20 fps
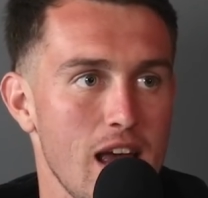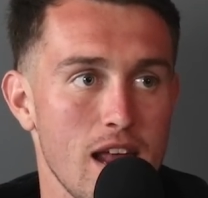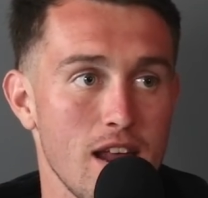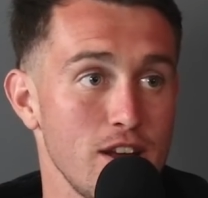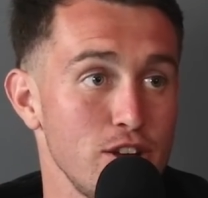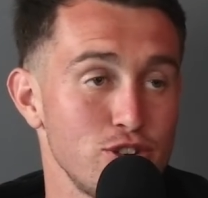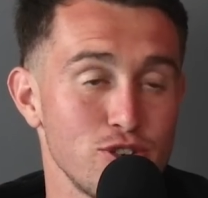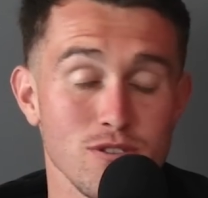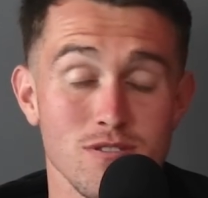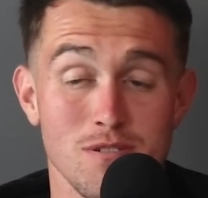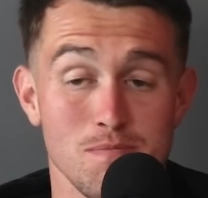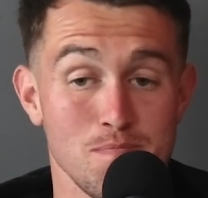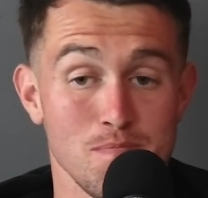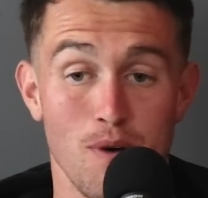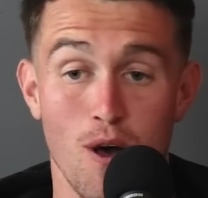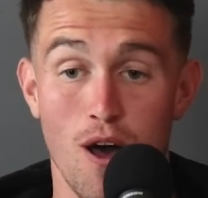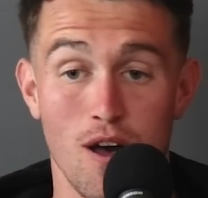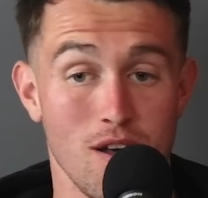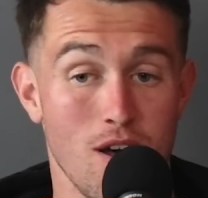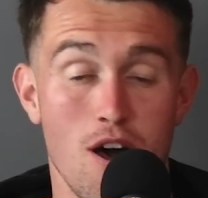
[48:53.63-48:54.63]
and I show
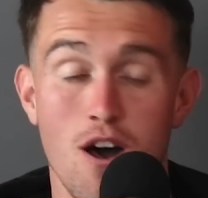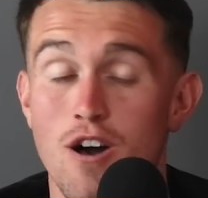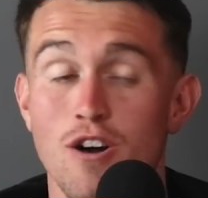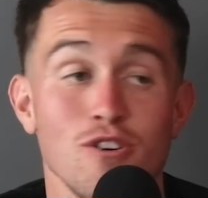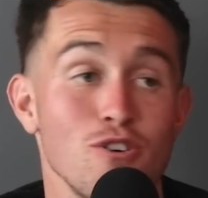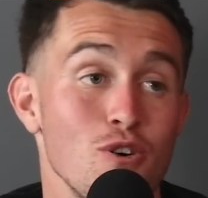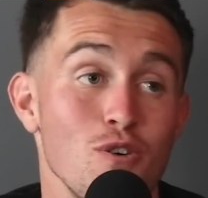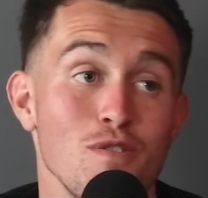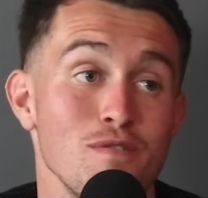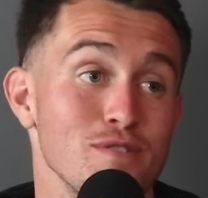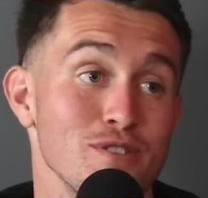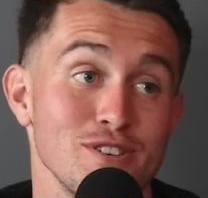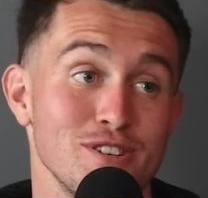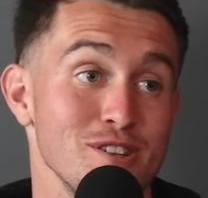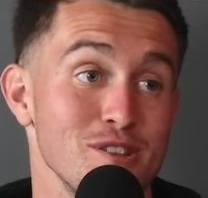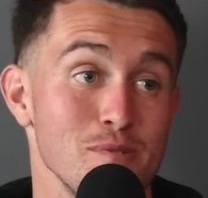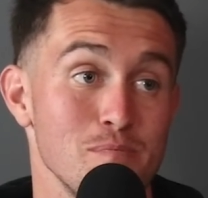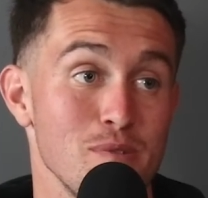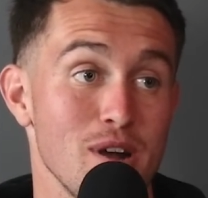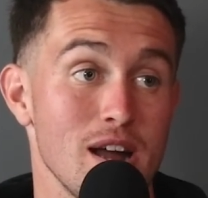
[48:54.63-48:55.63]
up hungover
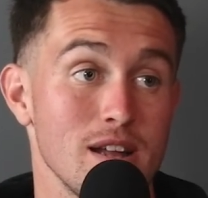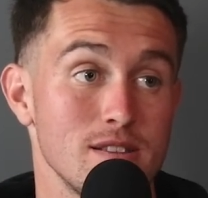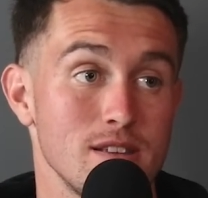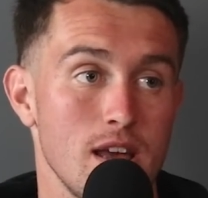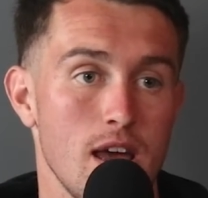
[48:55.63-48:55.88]
to the yeah.